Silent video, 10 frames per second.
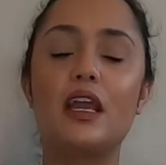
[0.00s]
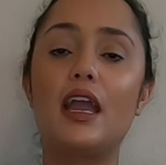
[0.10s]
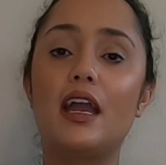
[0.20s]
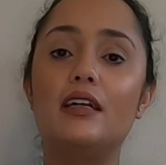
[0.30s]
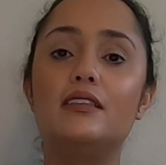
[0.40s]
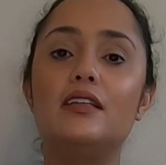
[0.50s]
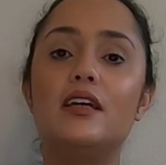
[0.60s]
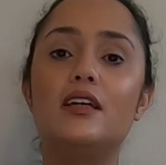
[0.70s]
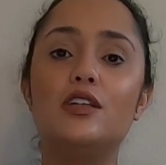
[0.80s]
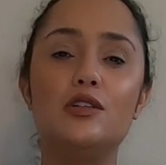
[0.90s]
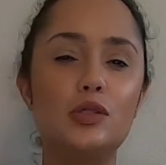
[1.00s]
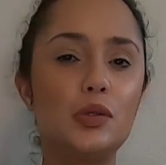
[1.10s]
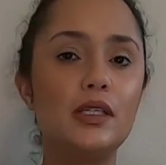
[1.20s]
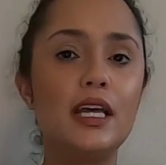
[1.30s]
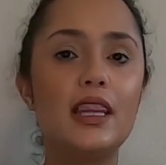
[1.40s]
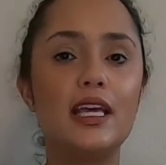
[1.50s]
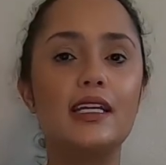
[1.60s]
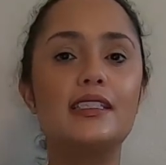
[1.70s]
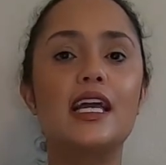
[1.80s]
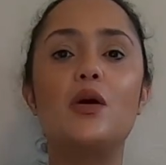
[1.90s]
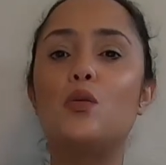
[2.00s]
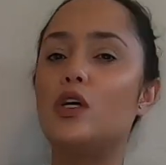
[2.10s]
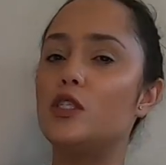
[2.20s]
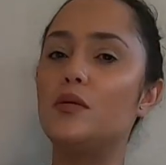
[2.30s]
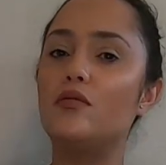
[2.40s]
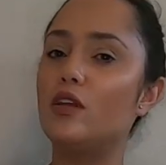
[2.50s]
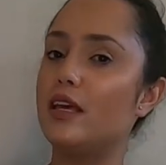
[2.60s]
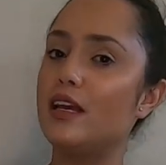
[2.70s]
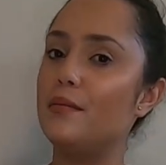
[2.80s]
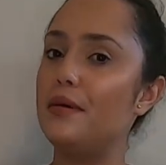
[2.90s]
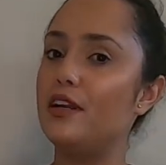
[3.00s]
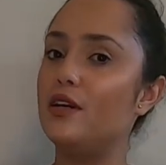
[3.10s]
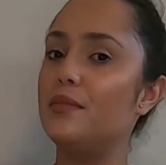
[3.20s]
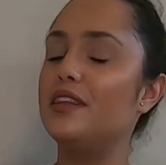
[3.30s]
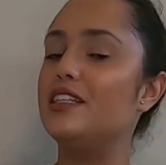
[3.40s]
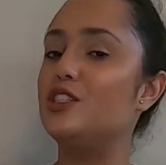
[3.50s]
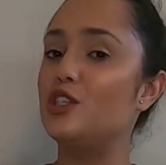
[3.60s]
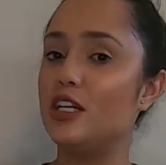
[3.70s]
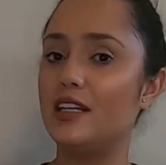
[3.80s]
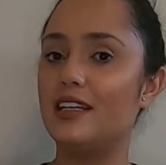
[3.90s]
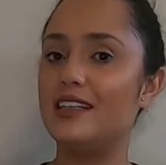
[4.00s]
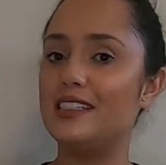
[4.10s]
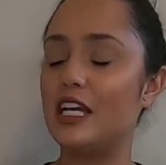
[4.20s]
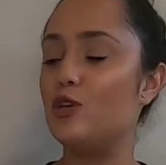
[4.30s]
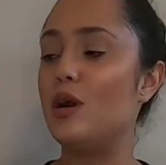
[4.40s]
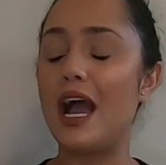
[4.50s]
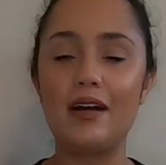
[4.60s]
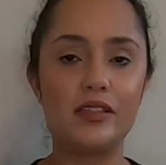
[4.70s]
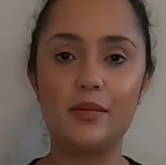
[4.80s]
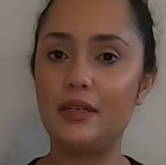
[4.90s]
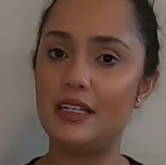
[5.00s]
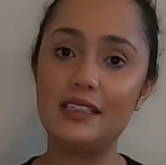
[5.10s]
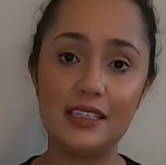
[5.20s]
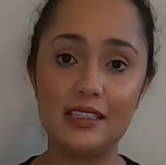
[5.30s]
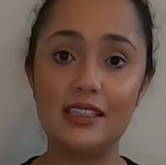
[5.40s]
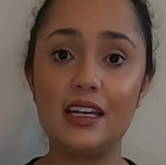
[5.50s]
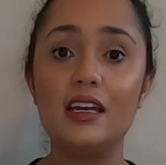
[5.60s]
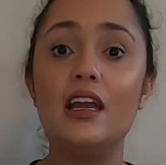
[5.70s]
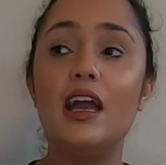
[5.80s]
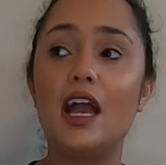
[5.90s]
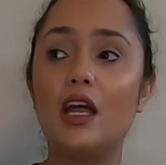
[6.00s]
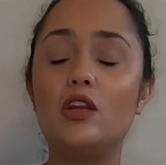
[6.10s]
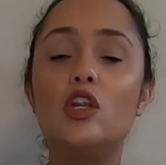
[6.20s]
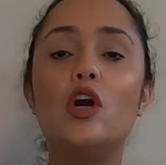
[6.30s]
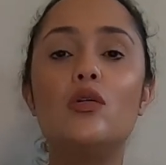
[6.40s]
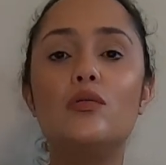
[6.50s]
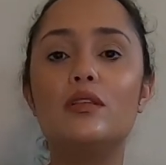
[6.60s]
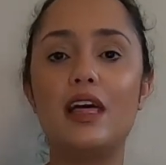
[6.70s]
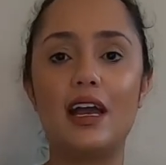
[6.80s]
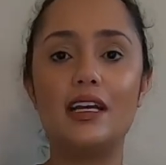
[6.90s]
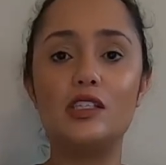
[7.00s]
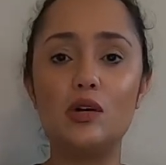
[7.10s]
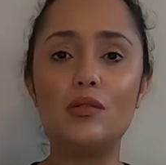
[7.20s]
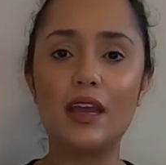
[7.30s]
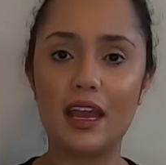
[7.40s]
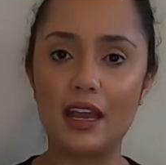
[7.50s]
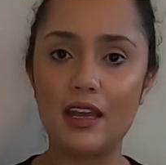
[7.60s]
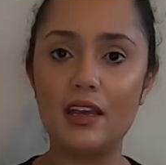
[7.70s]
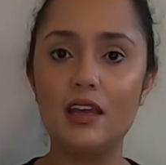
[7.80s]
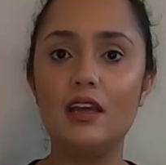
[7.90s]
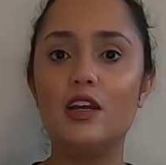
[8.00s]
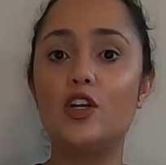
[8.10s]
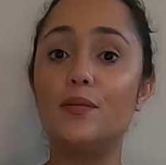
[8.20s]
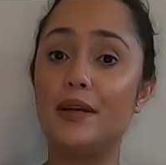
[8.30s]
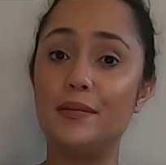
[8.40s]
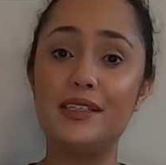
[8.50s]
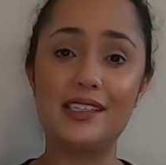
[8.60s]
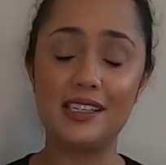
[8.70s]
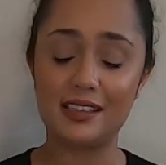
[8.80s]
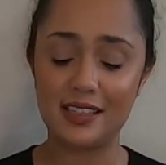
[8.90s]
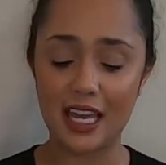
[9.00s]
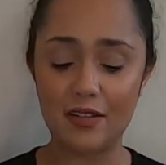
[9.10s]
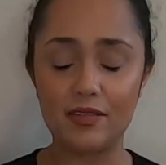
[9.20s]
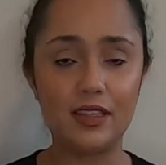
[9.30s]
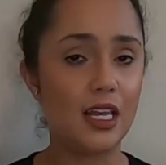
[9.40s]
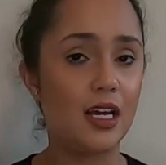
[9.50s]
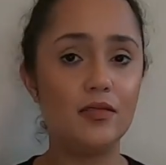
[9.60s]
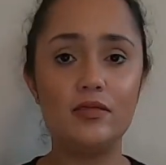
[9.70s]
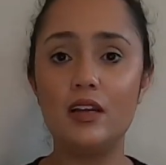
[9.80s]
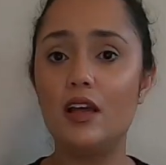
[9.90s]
and usually things get worse before they get better, but the trick is that you have to be consistent and know that it's okay. Your baby is safe, loved,